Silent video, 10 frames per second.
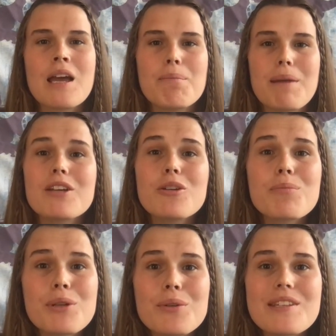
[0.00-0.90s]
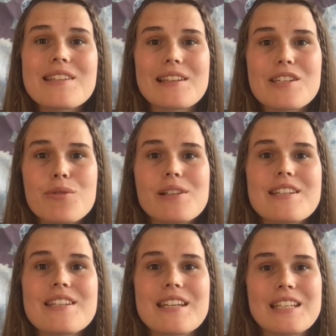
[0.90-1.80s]
My commute is literally
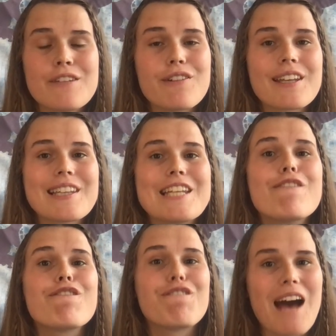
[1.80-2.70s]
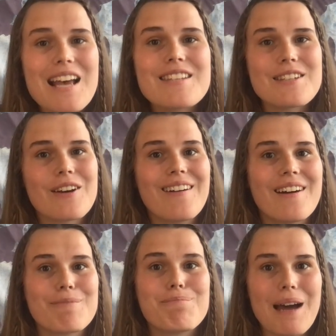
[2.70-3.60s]
significantly faster
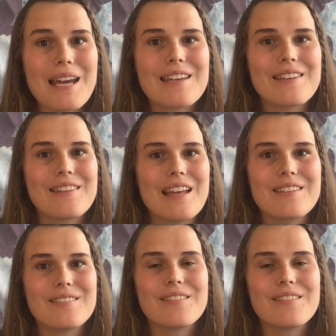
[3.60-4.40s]
on bike than